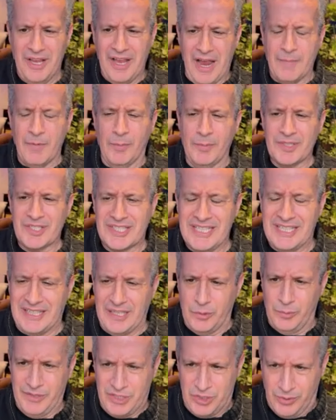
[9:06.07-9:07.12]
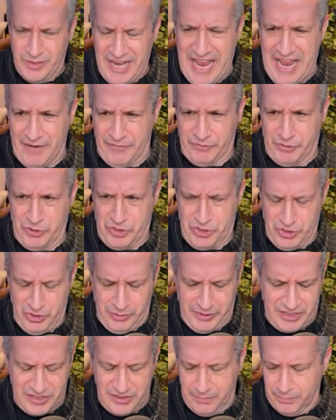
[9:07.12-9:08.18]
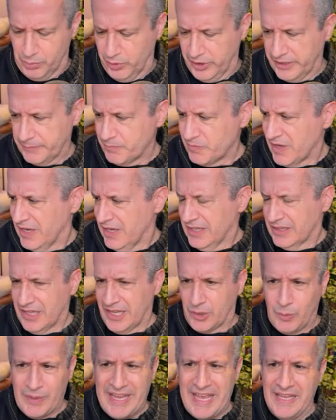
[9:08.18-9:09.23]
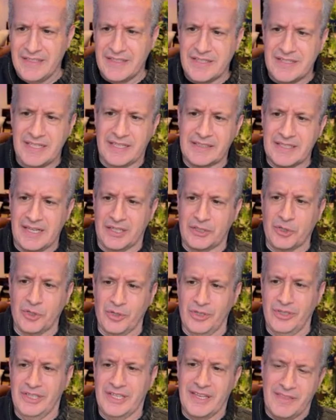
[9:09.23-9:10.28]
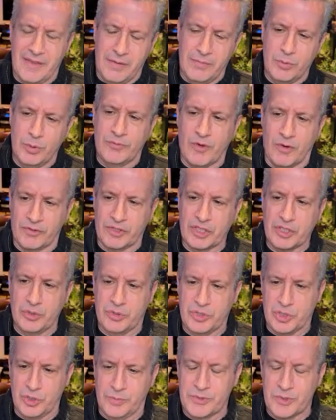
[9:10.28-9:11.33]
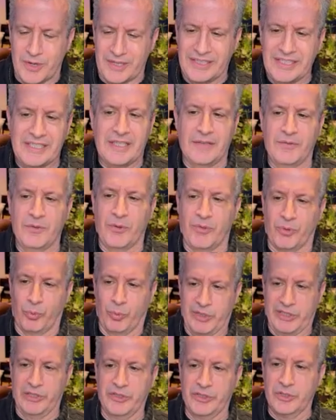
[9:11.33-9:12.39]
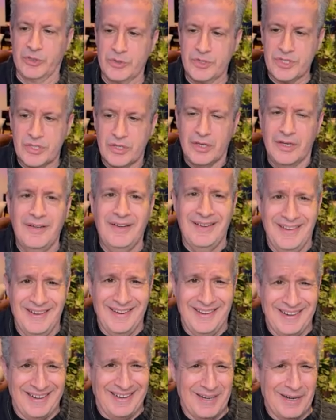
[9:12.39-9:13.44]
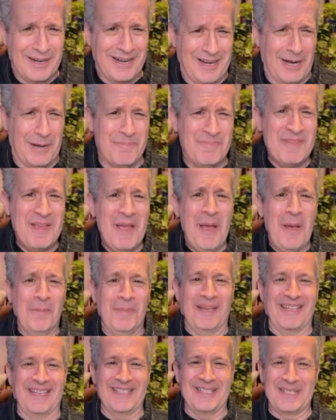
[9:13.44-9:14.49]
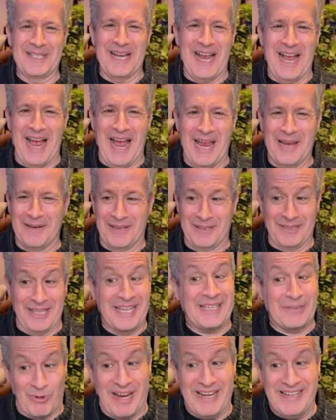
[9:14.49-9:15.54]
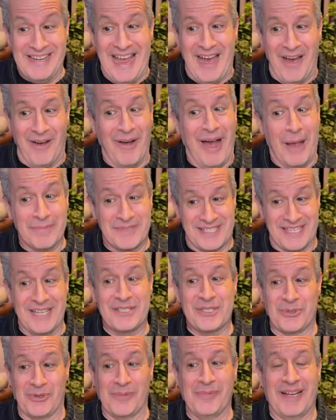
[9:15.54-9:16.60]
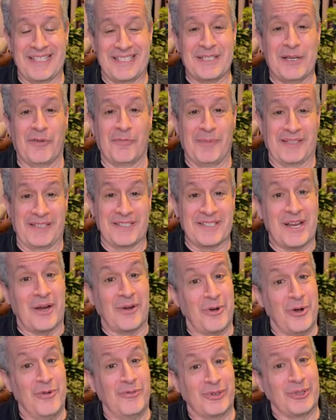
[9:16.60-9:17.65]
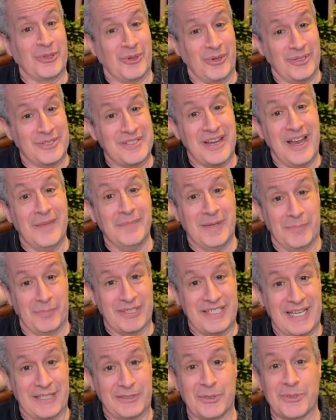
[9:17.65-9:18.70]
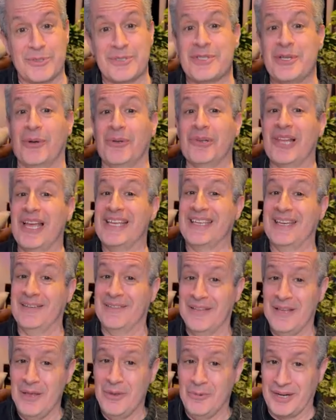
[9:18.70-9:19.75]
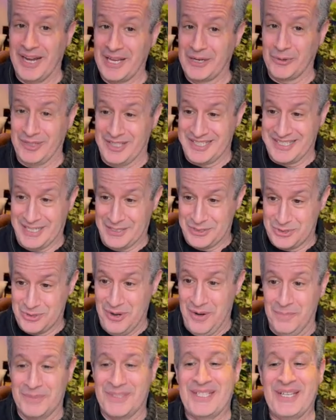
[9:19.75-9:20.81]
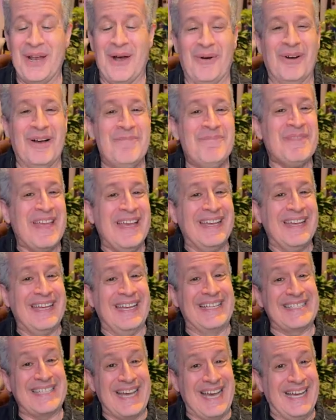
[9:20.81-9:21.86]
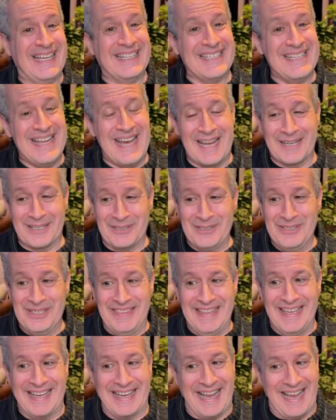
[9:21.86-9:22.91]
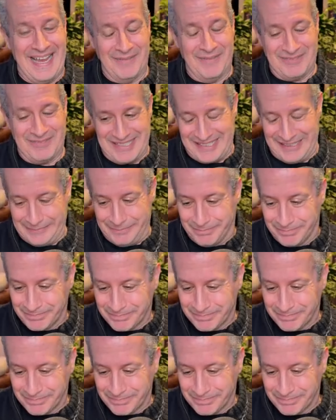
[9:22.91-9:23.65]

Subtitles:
I'm almost thinking we do an after show at some point. Like we end TikTok early and then move over to YouTube so I can give you the real news. Because right now I'm censoring myself because our overlords, protectors, don't like it when I criticize Trump. So it's kind of not a good thing, I have to say.